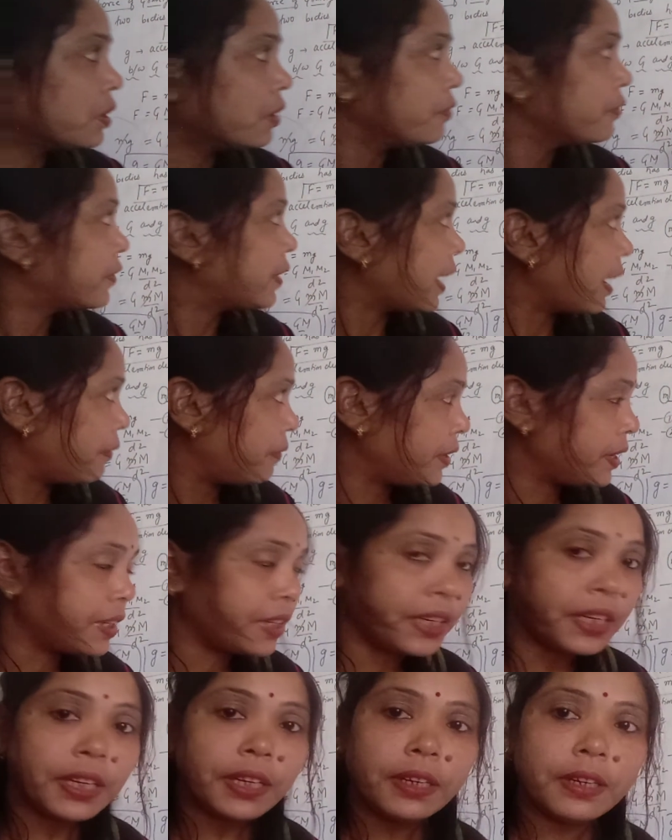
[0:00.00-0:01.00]
of
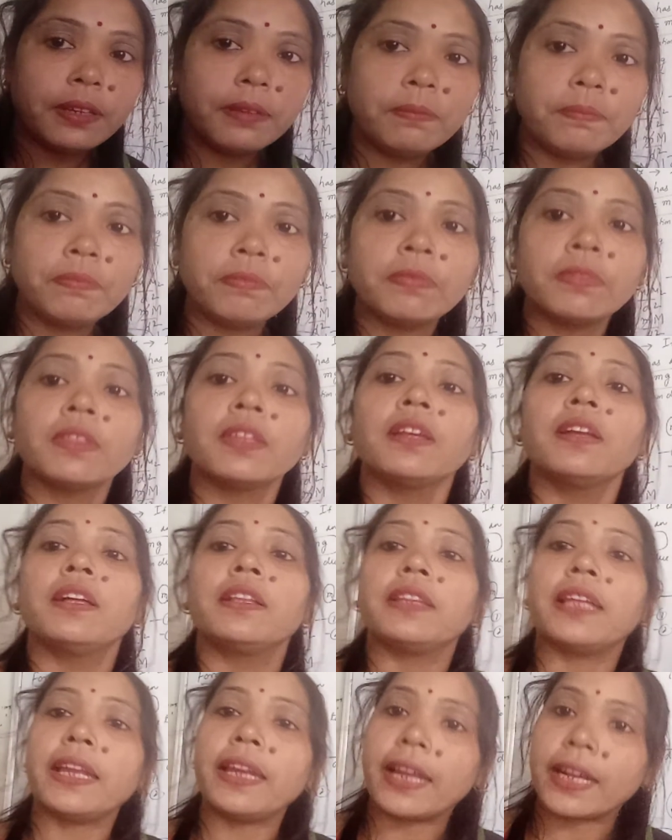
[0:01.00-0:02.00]
gravity,
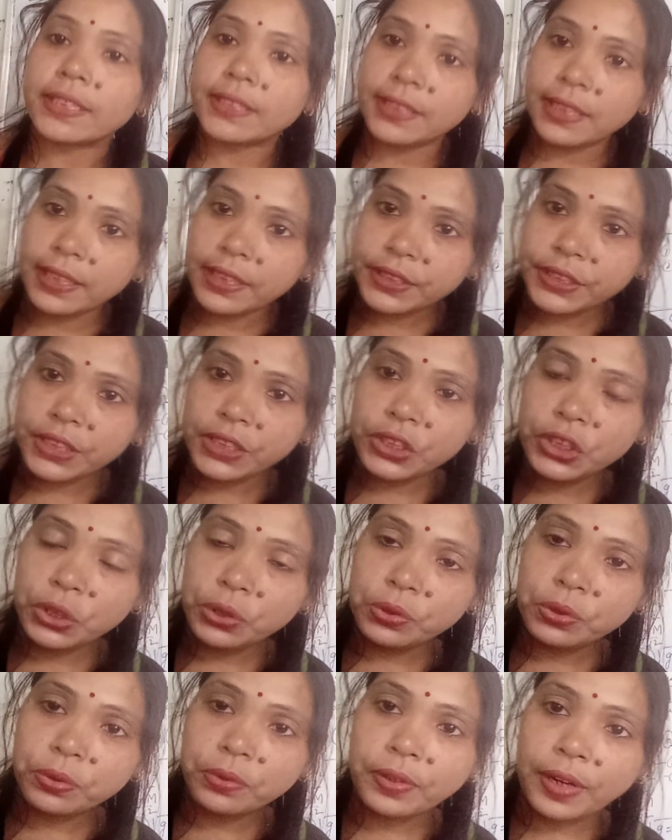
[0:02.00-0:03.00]
then acceleration
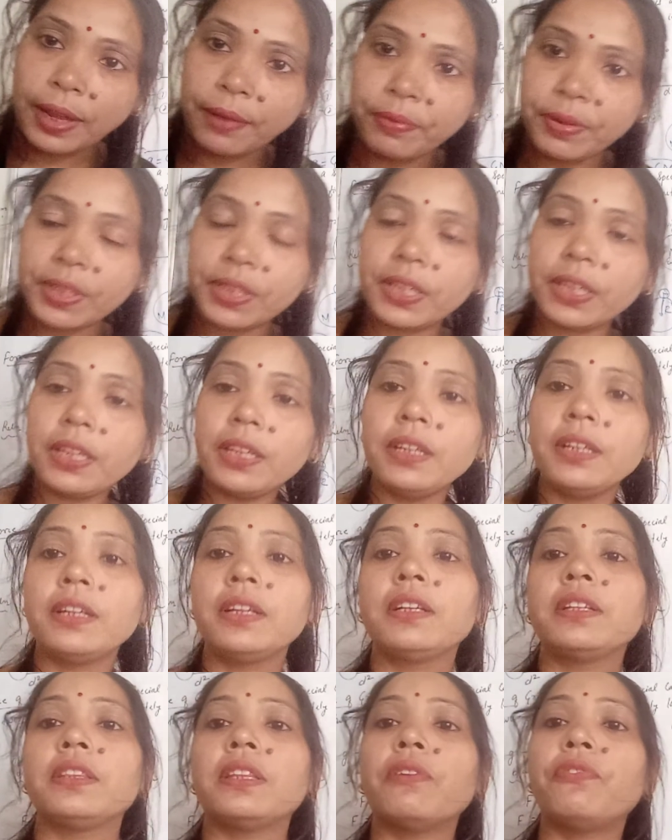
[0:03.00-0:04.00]
due to gravity,
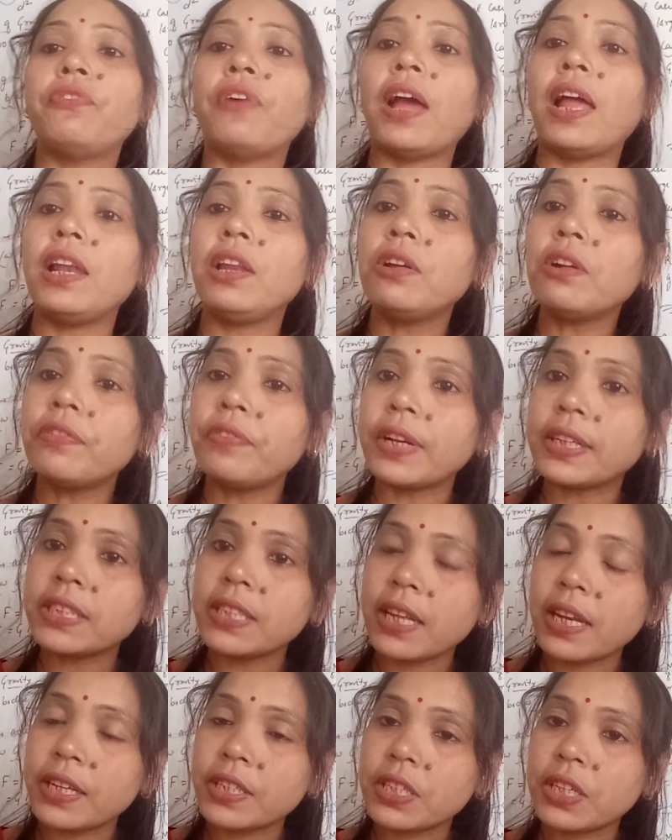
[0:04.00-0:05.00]
the value of
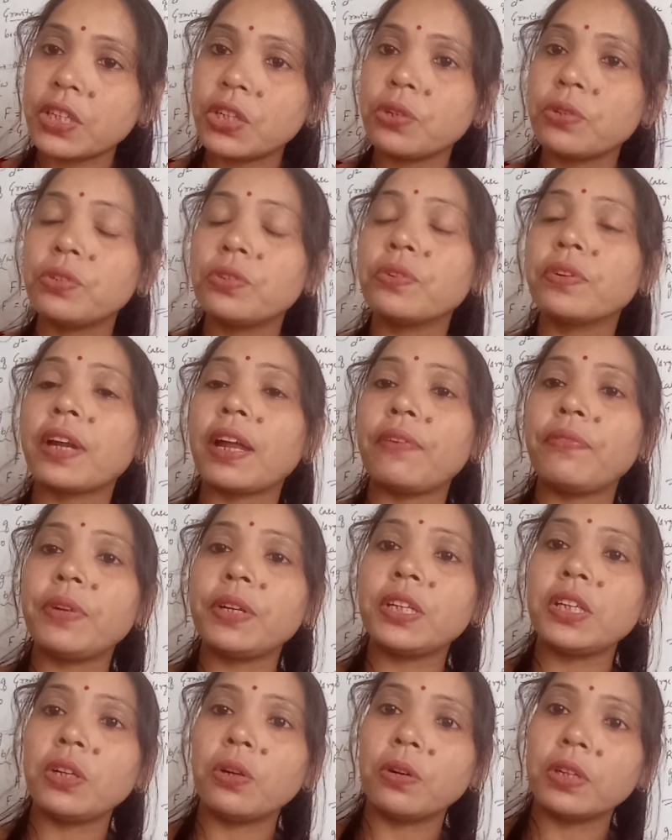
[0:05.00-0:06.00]
acceleration due to
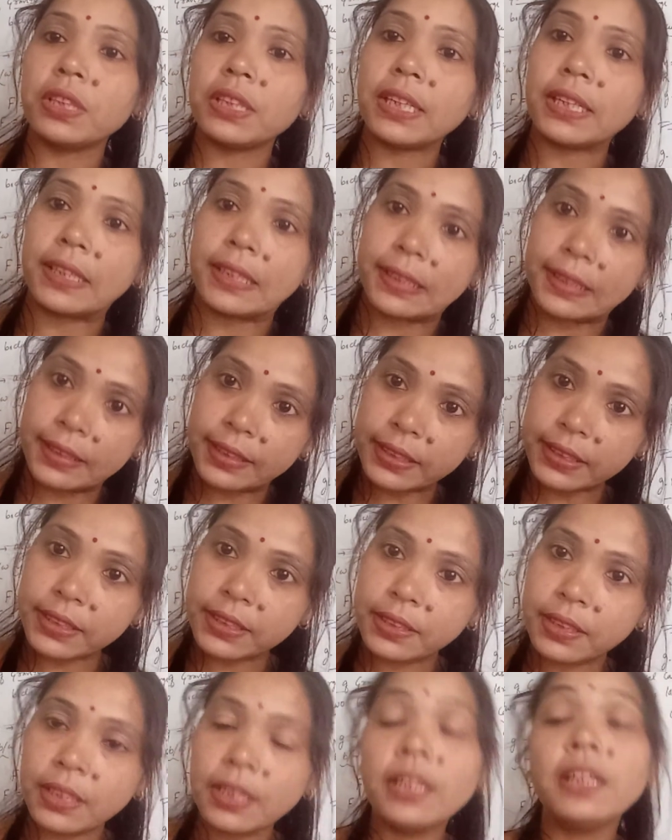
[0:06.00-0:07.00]
gravity on the earth,
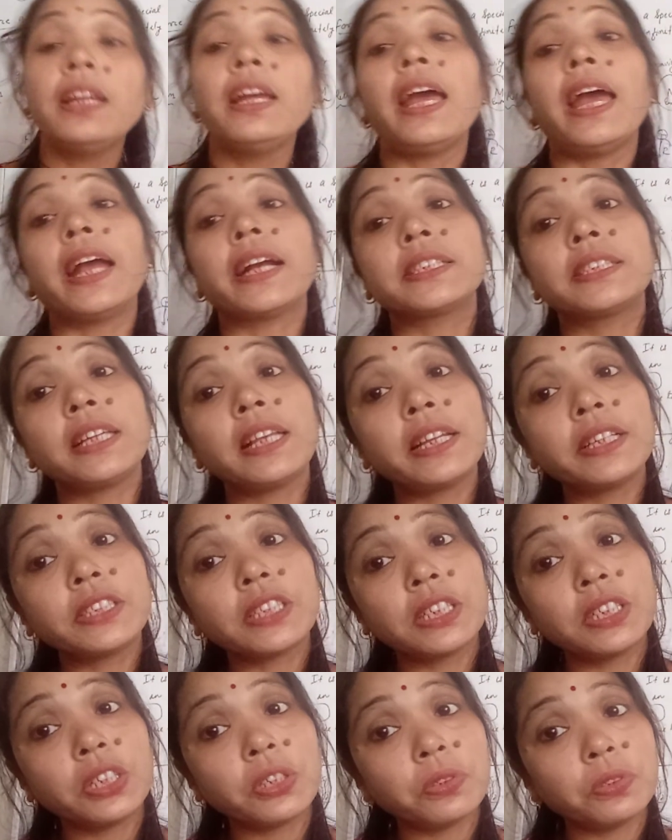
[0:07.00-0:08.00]

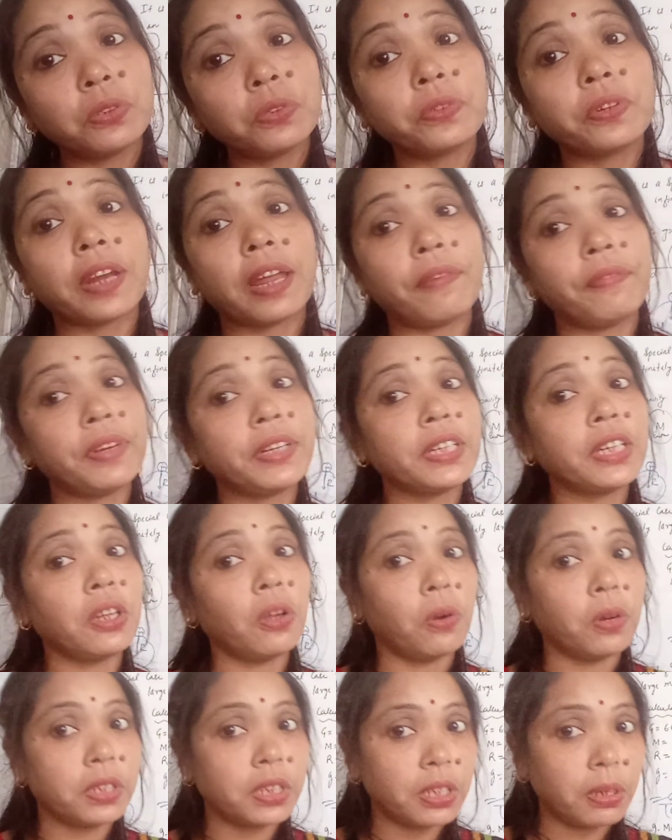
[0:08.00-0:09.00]
acceleration due to gravity
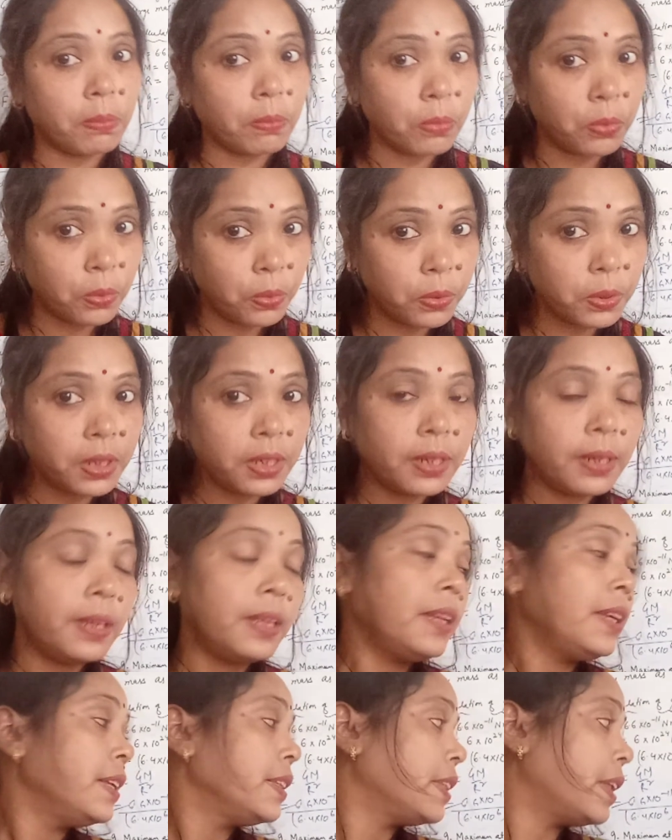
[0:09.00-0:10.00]
on the moon.
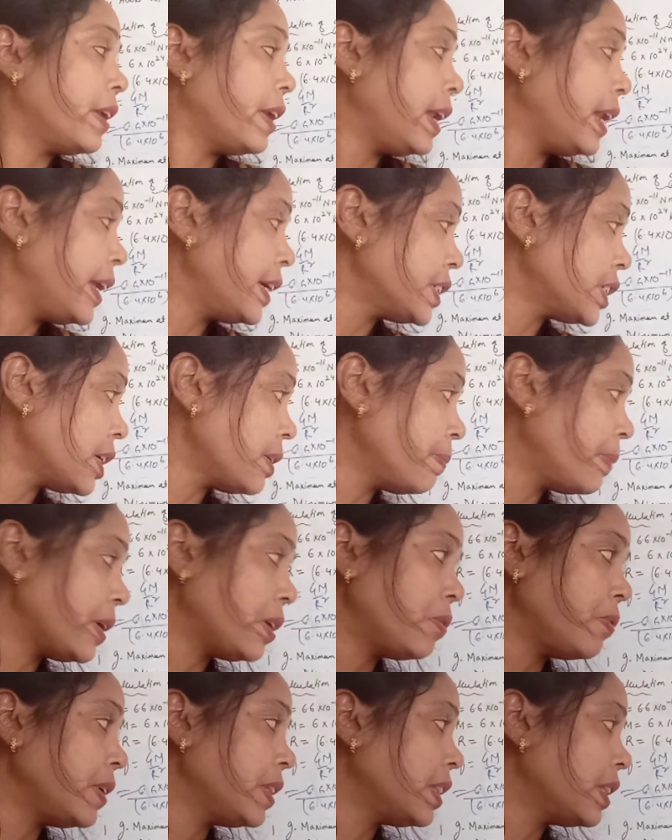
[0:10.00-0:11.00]
The relation
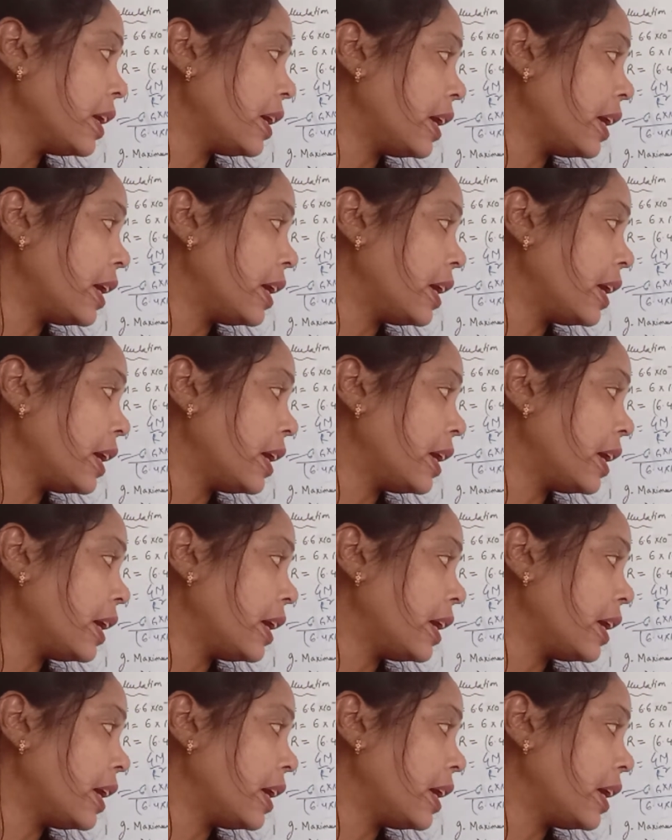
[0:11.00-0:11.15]
between the